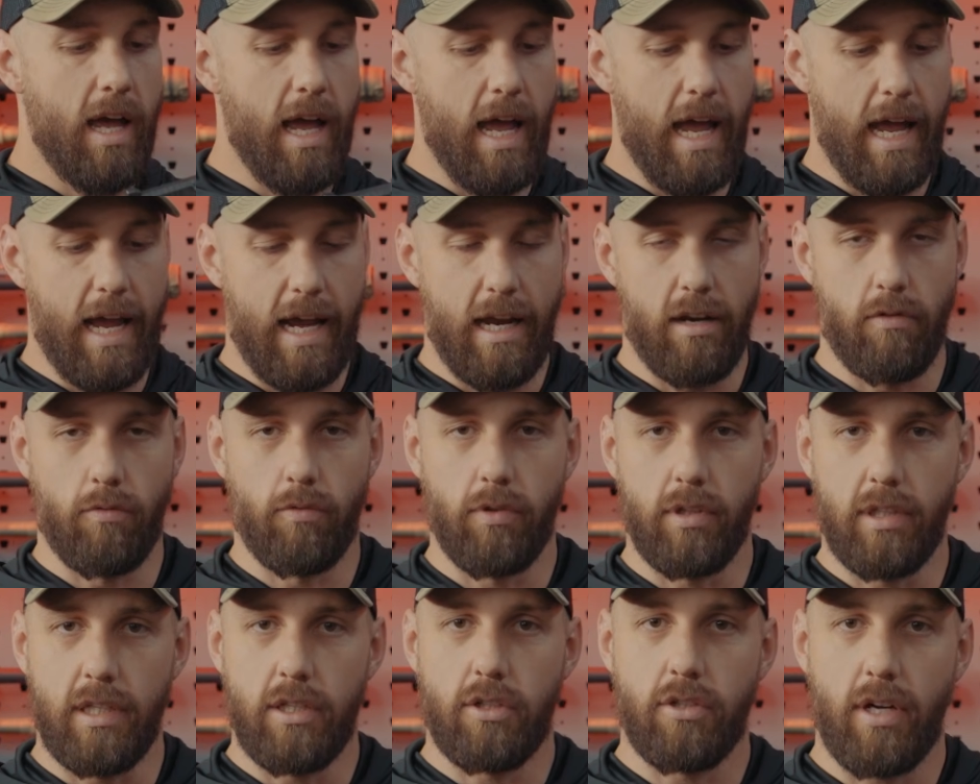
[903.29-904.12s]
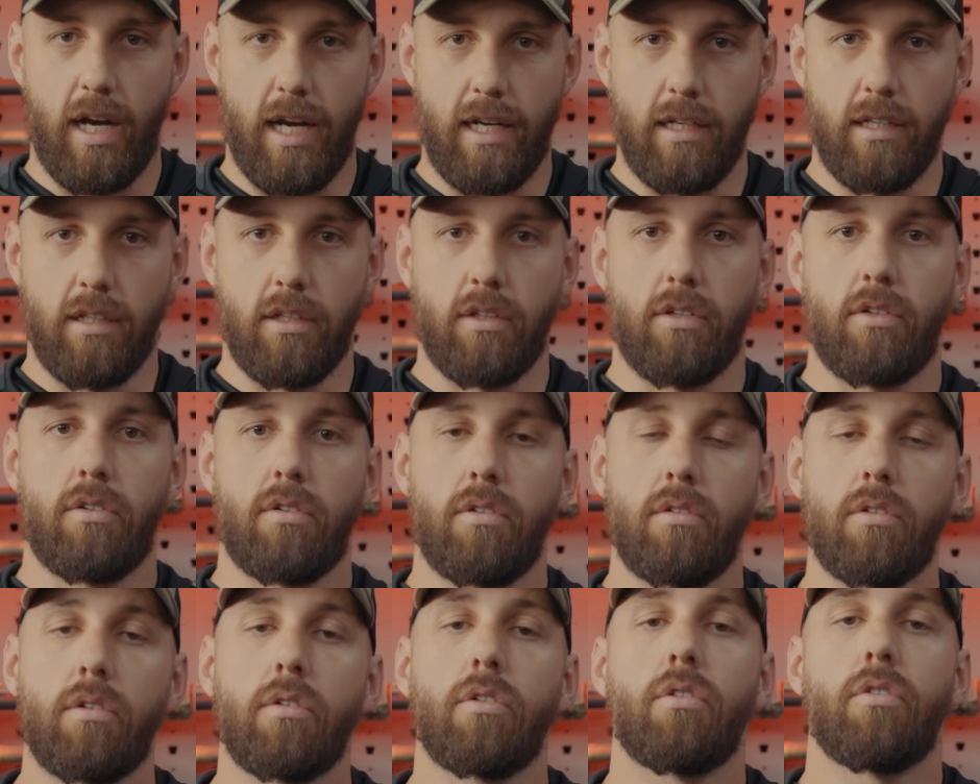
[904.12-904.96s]
and really trying to
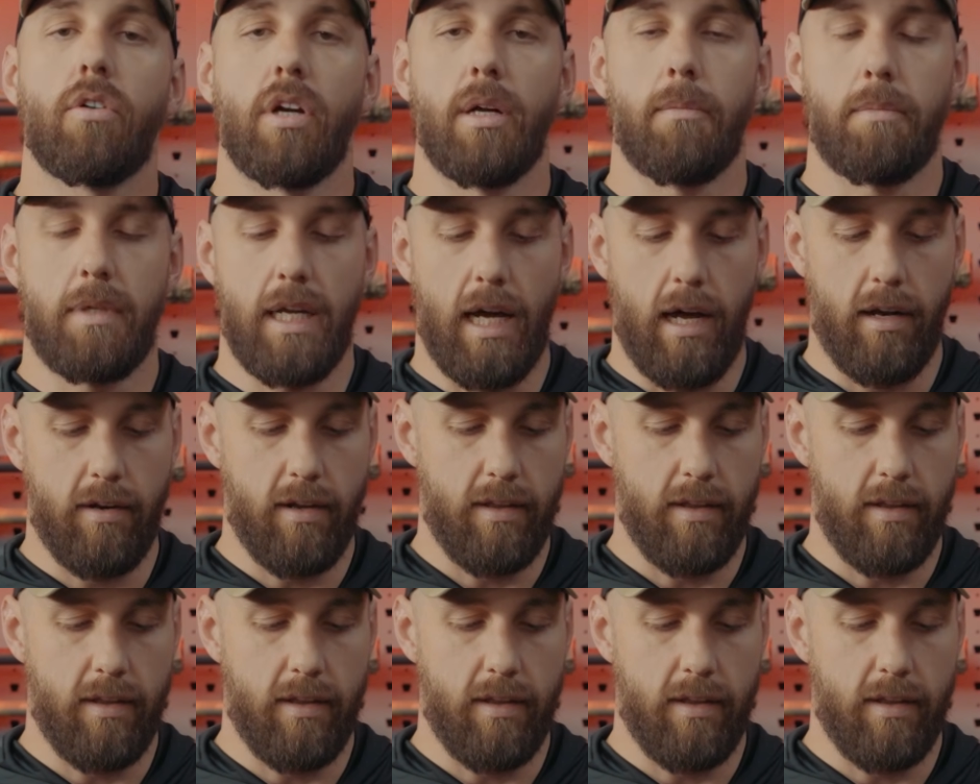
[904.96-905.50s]
grip down